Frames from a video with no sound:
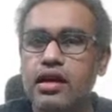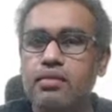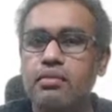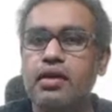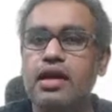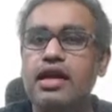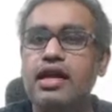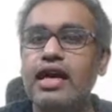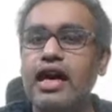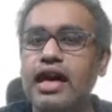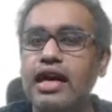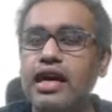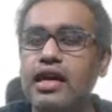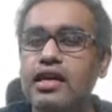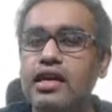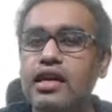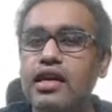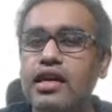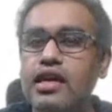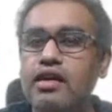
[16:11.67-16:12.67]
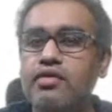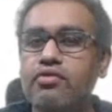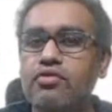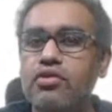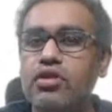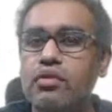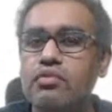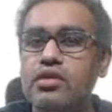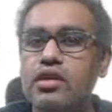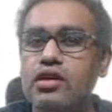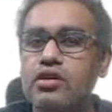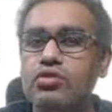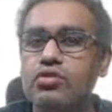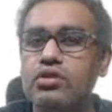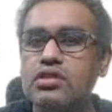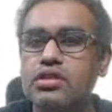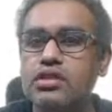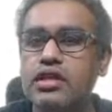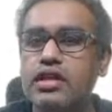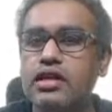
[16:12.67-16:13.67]
may directly come from the
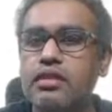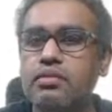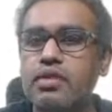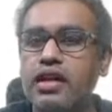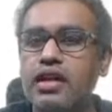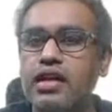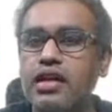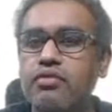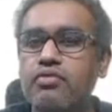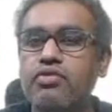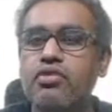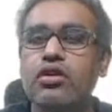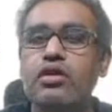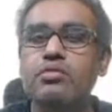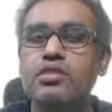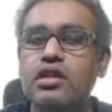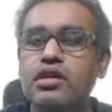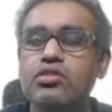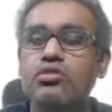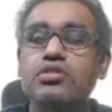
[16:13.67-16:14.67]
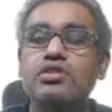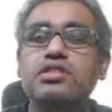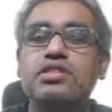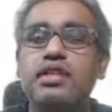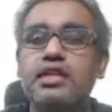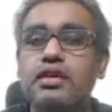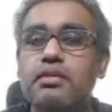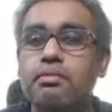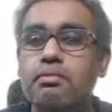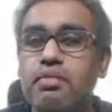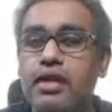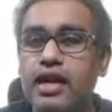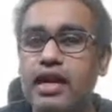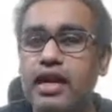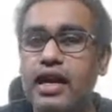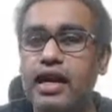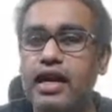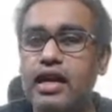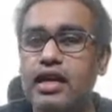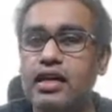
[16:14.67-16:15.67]
roots. It may come from the roots. It may
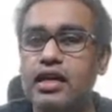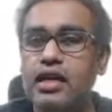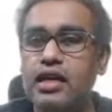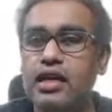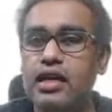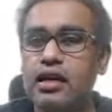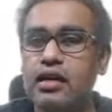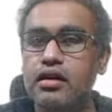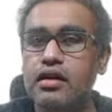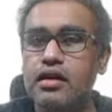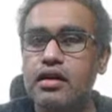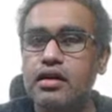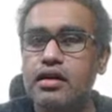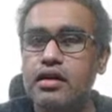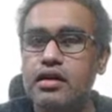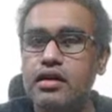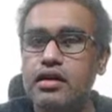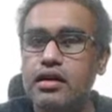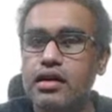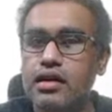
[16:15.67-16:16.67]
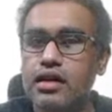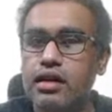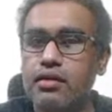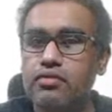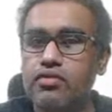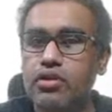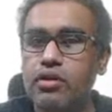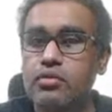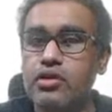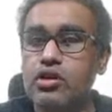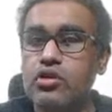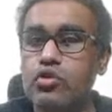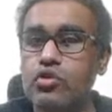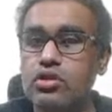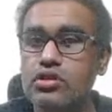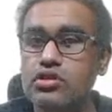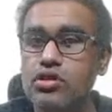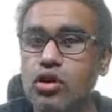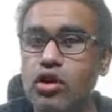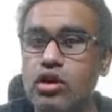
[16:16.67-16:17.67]
directly come from the
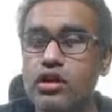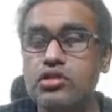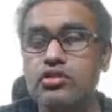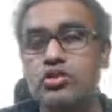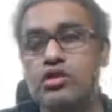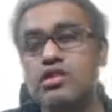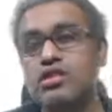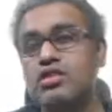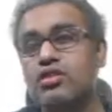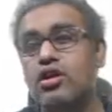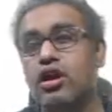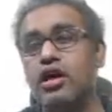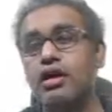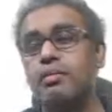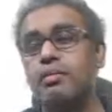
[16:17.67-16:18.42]
roots also. It's not